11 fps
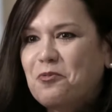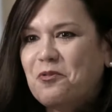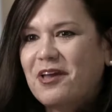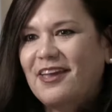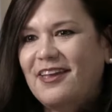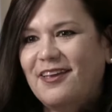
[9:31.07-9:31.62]

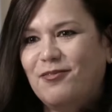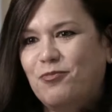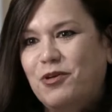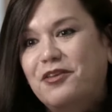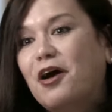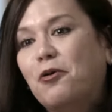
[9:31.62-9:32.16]
We
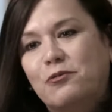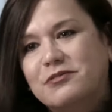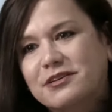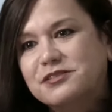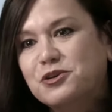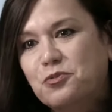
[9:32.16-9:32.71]
don't,
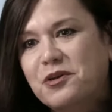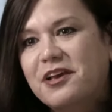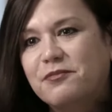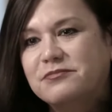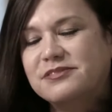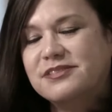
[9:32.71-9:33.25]
until we
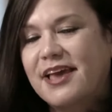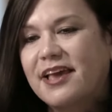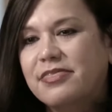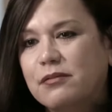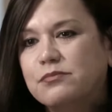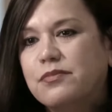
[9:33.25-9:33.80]
can take
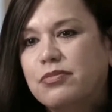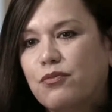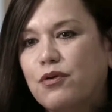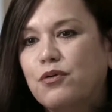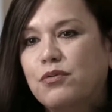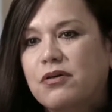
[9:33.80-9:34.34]
them
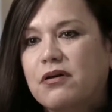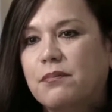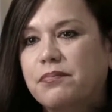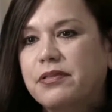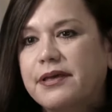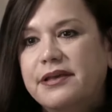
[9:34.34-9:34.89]
through the
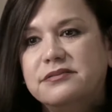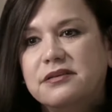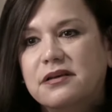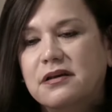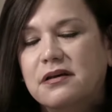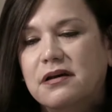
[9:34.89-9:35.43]
complete
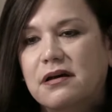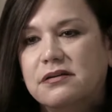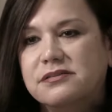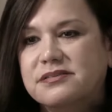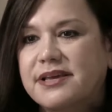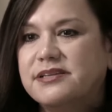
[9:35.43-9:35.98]

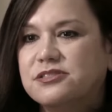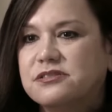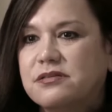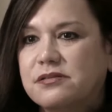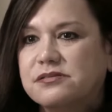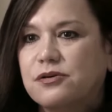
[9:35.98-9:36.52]
stages of
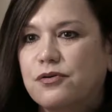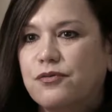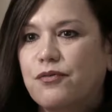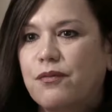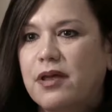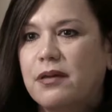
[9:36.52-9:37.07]
the
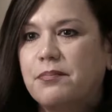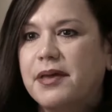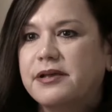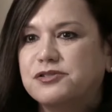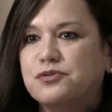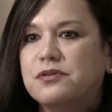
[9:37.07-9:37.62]
surgery and
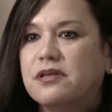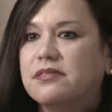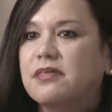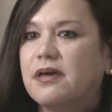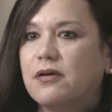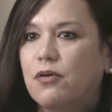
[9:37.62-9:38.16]
make sure that
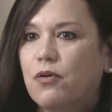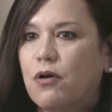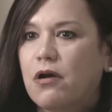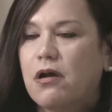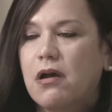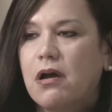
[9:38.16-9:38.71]
they
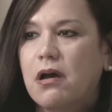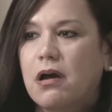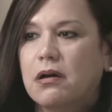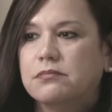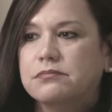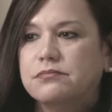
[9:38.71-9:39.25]
are
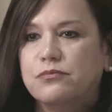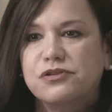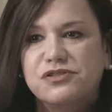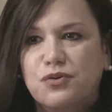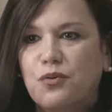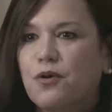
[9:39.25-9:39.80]

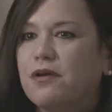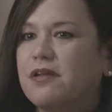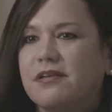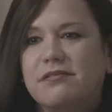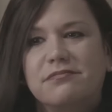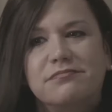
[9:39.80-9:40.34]
restored
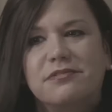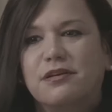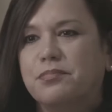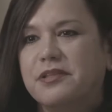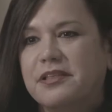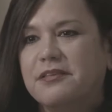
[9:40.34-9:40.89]
and
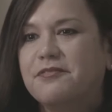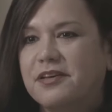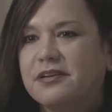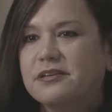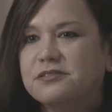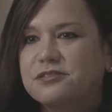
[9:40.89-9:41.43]
completely
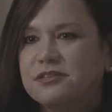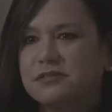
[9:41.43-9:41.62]
finished.